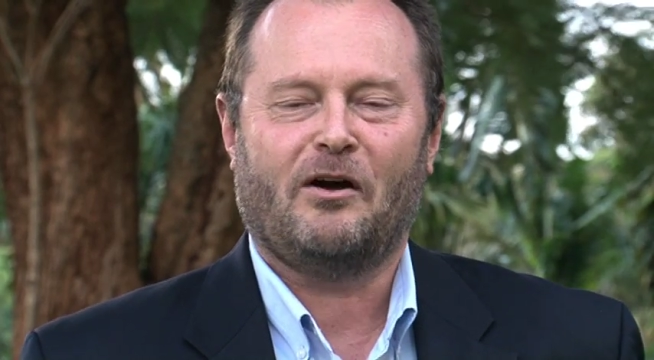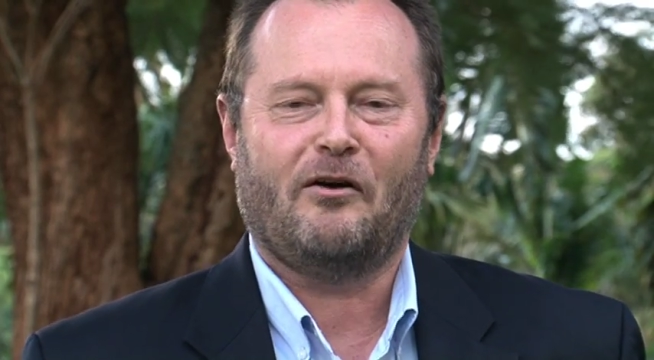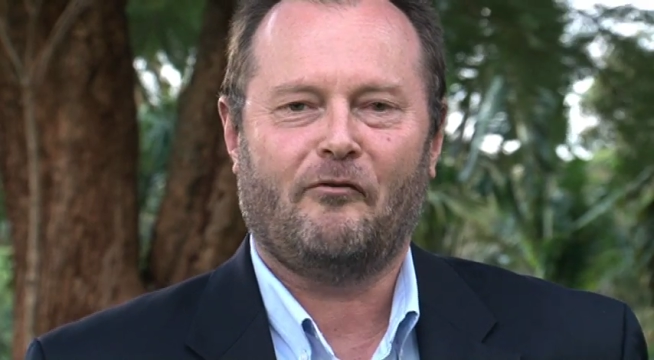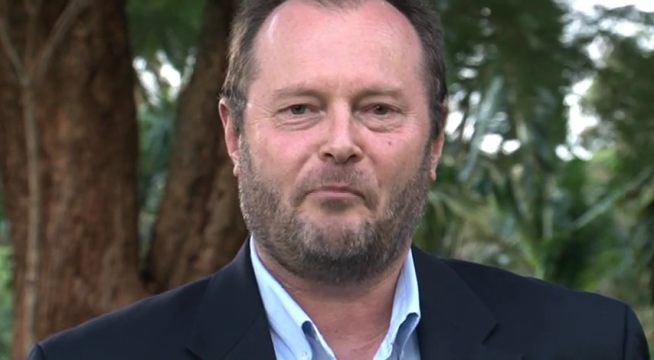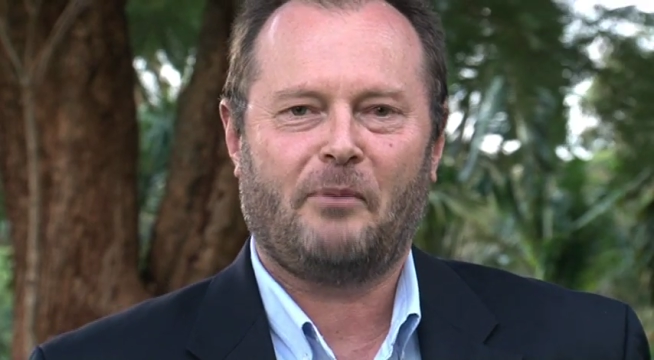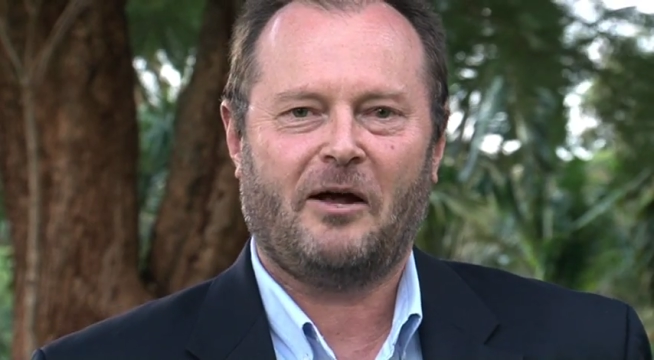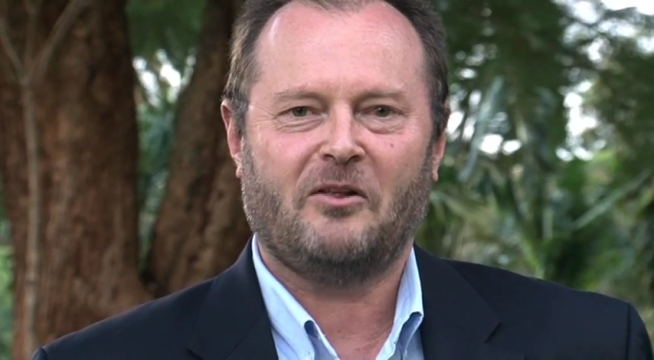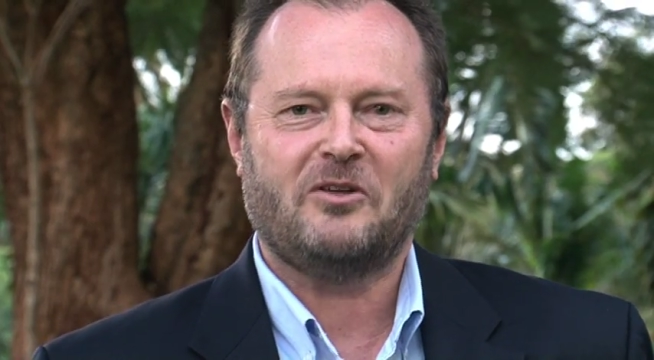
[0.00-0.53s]

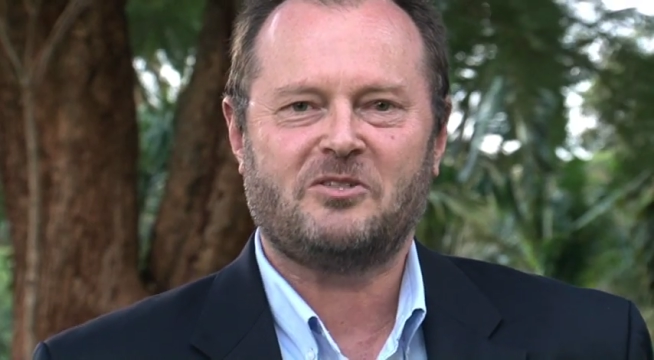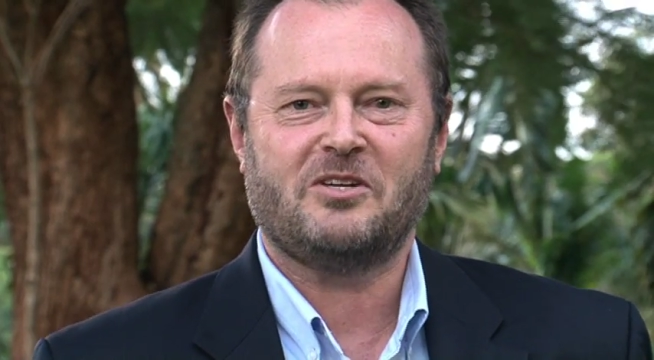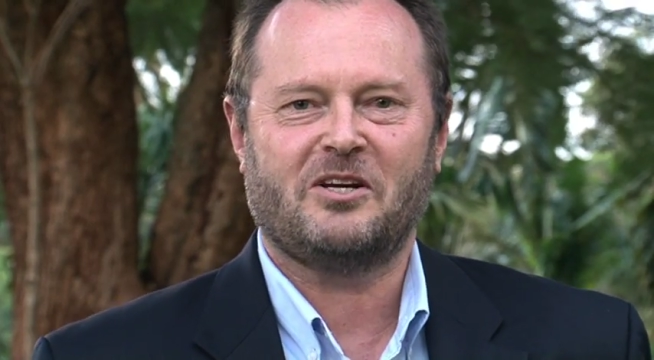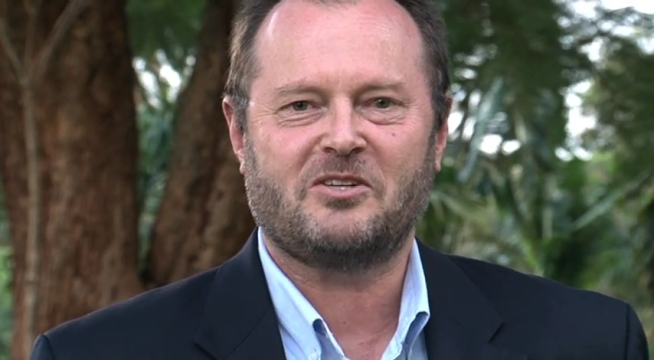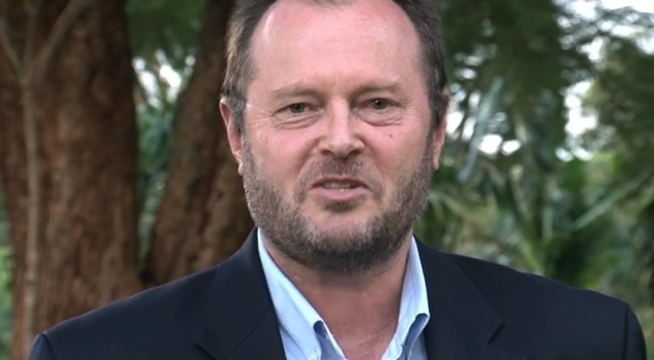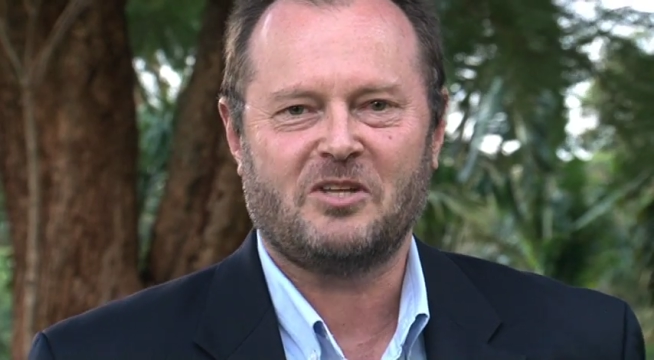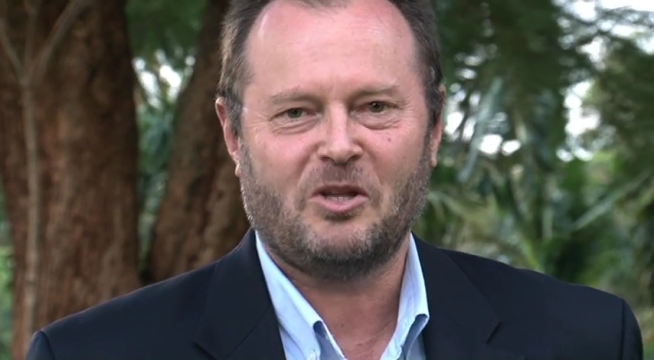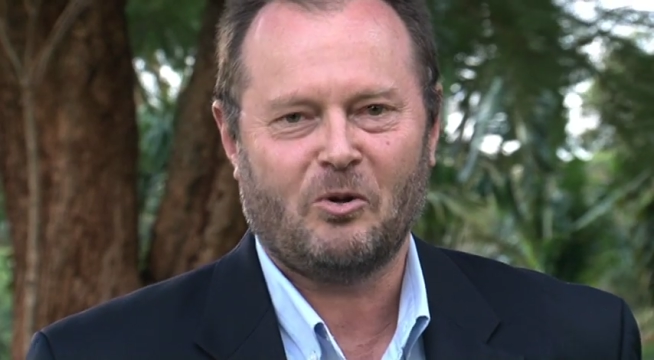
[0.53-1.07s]
of
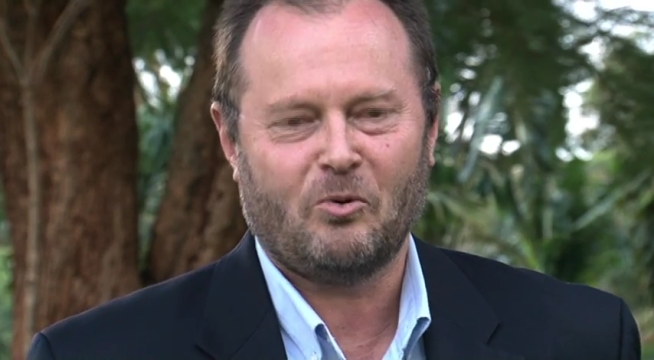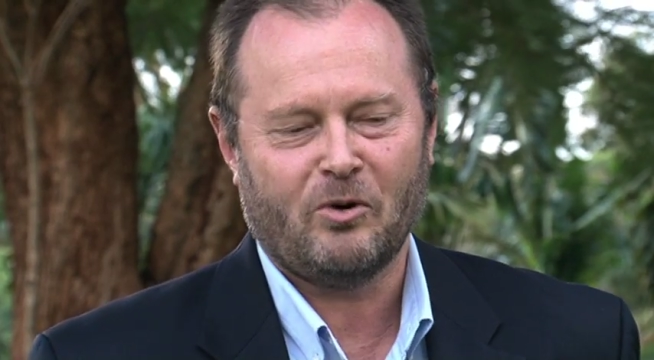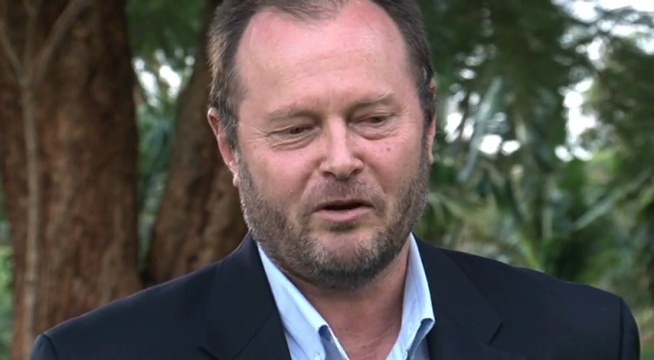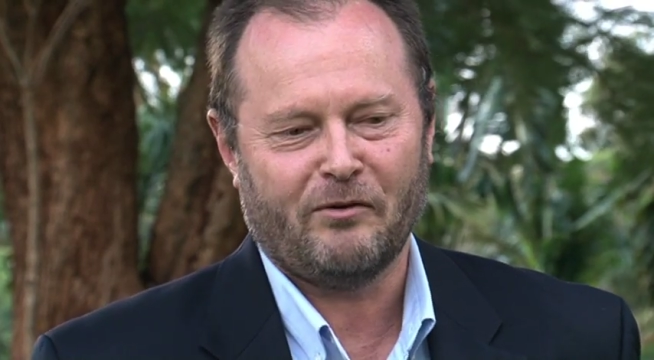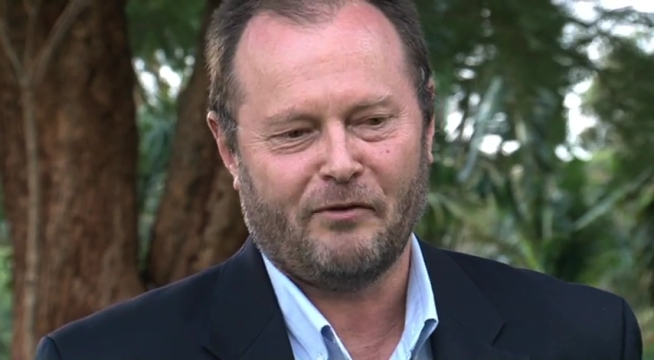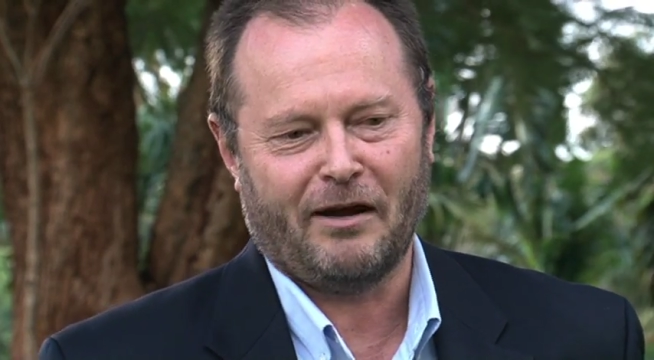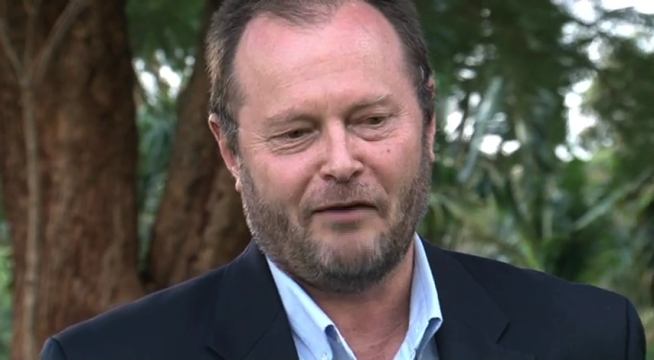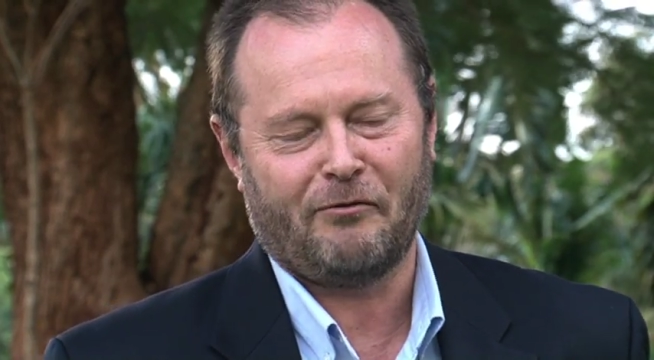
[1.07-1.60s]
politics in the
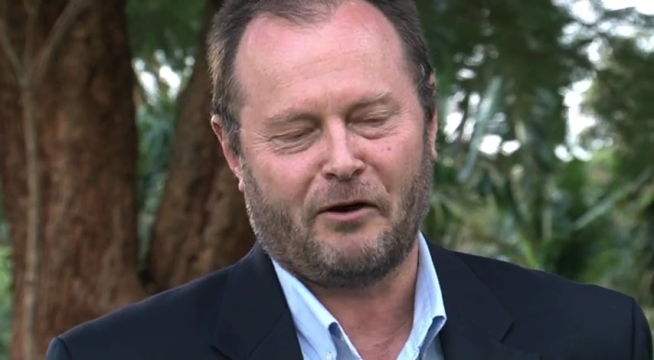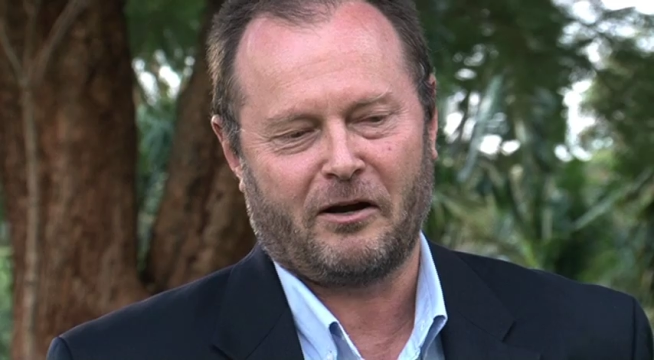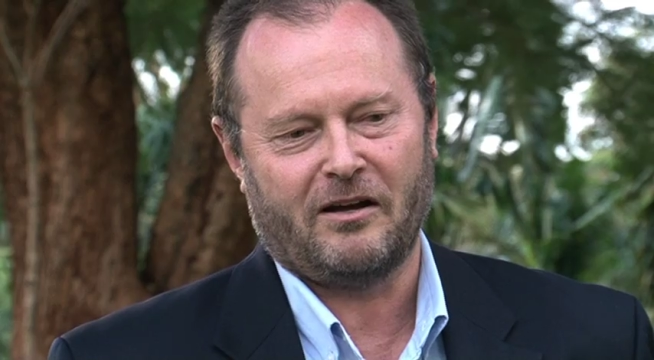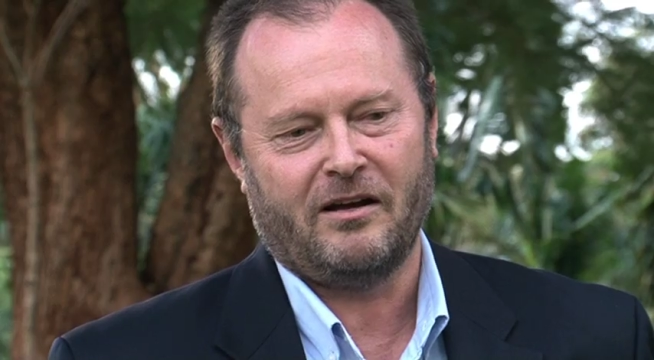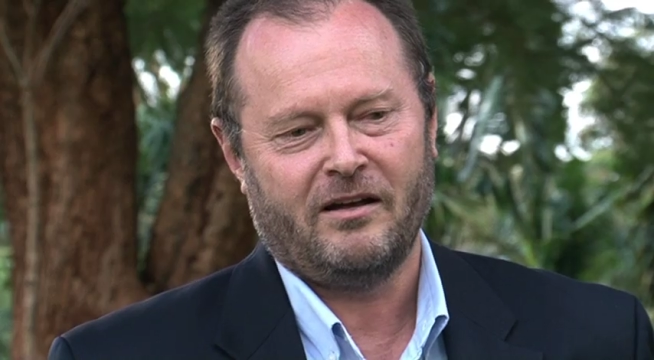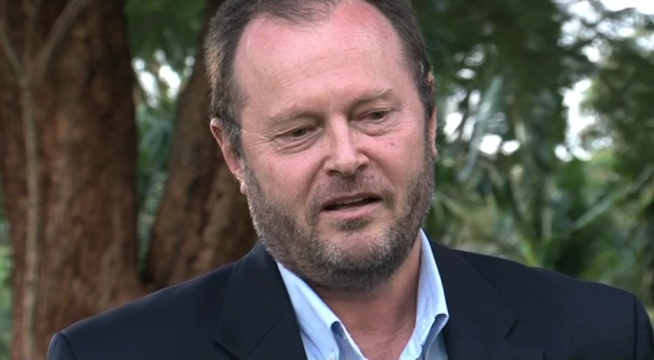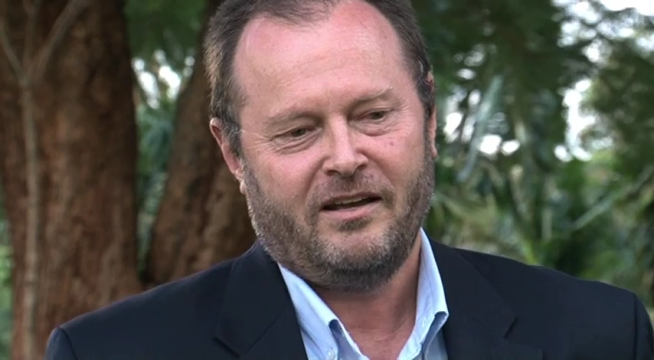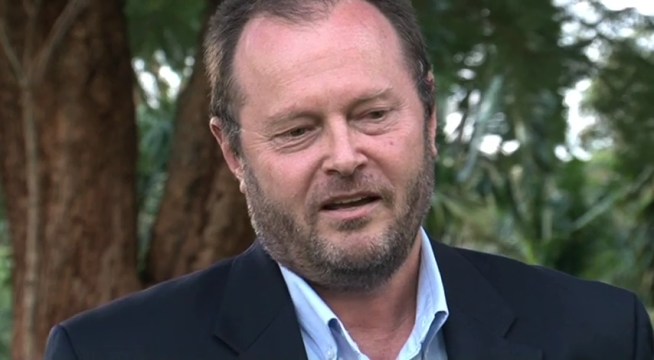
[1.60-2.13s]
Horn of Africa.